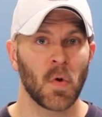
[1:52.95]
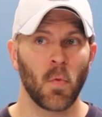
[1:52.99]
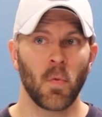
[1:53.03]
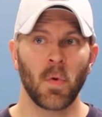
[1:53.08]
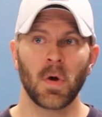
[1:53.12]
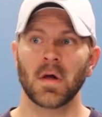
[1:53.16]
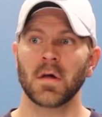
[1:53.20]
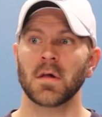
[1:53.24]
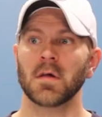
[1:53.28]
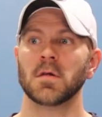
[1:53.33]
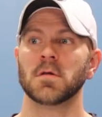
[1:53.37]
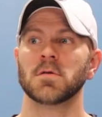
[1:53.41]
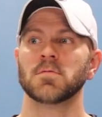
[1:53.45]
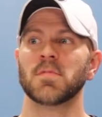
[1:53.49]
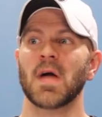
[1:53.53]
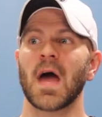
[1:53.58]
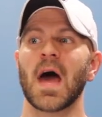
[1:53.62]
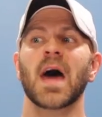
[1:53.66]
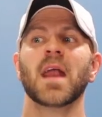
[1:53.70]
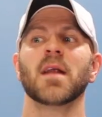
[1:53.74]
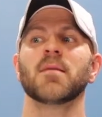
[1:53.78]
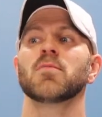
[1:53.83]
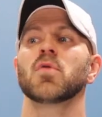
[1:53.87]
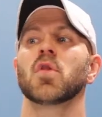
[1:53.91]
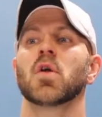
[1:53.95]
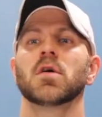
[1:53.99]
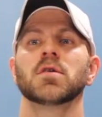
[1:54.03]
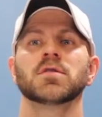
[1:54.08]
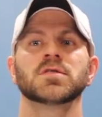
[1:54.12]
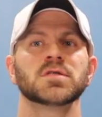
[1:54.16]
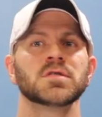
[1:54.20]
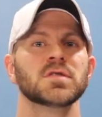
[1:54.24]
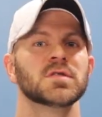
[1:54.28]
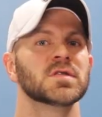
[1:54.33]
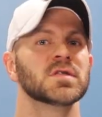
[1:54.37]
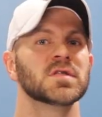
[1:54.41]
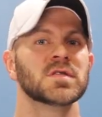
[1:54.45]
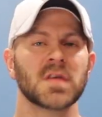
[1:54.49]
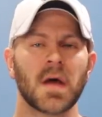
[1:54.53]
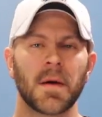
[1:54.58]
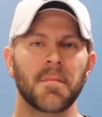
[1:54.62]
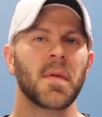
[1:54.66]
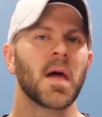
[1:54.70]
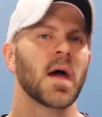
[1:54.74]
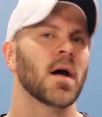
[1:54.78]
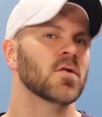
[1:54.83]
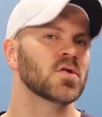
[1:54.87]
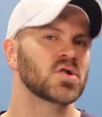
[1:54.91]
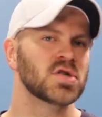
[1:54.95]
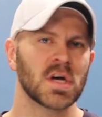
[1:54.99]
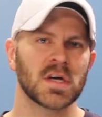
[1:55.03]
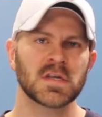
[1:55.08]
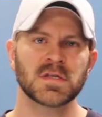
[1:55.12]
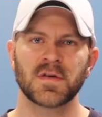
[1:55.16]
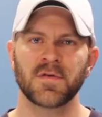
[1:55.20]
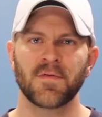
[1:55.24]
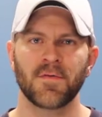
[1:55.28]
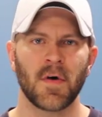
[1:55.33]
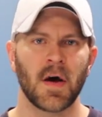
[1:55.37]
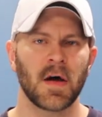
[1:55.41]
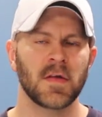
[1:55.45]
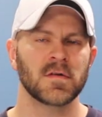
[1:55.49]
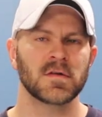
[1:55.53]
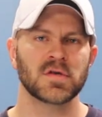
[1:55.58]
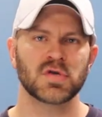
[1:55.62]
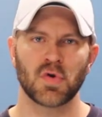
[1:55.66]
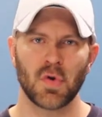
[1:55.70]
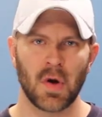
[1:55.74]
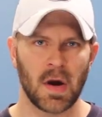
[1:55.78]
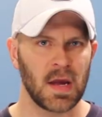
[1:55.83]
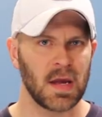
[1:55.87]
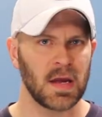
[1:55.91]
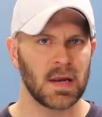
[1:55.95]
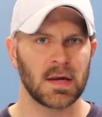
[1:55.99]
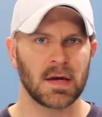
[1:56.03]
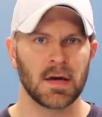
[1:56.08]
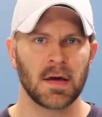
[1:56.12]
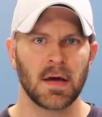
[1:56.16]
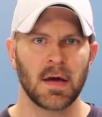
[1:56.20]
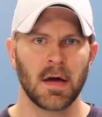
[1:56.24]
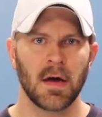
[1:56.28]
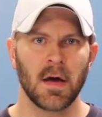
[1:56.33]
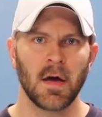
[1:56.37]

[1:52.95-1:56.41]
Will Adam Larsson somehow justify the trade?